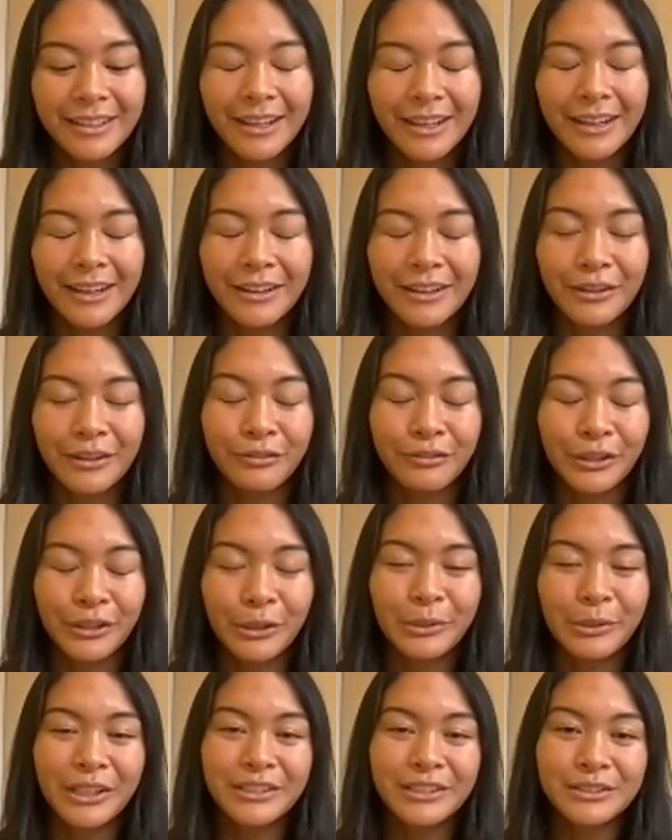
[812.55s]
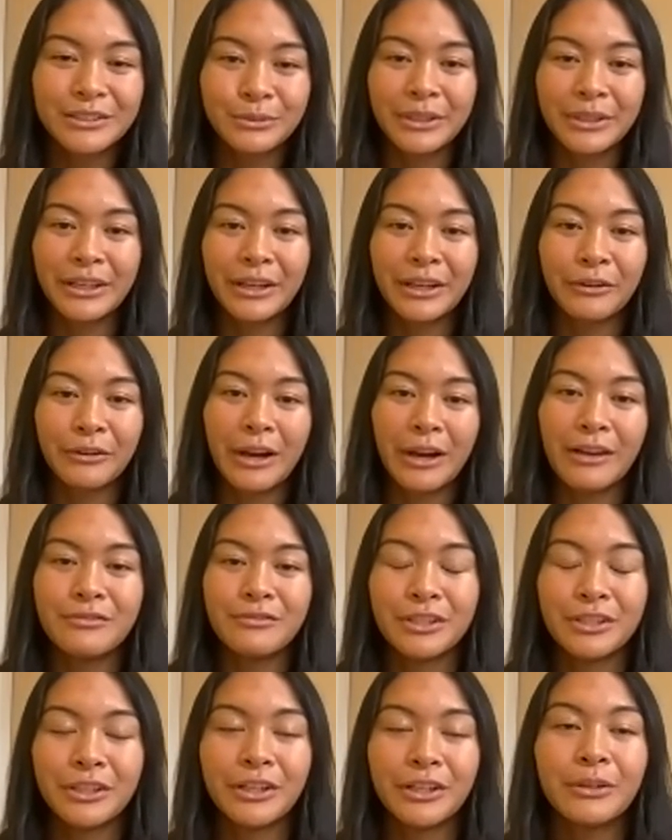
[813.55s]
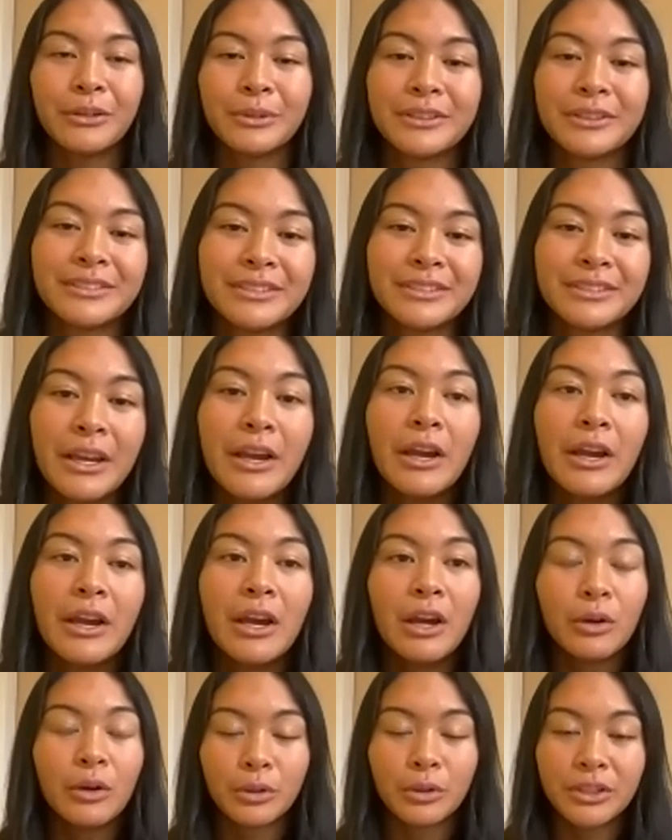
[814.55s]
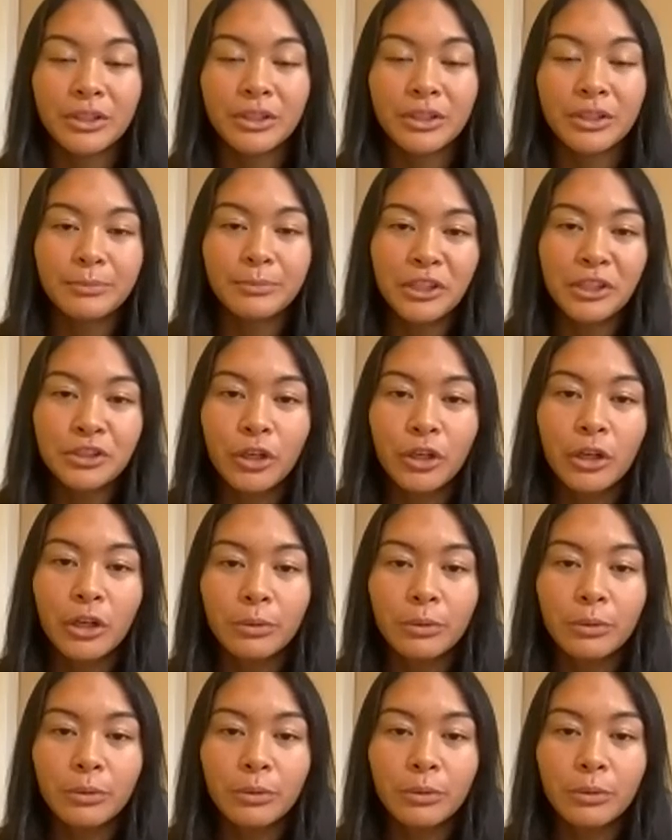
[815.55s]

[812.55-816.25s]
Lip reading: the Philippines when they arrived here was really special.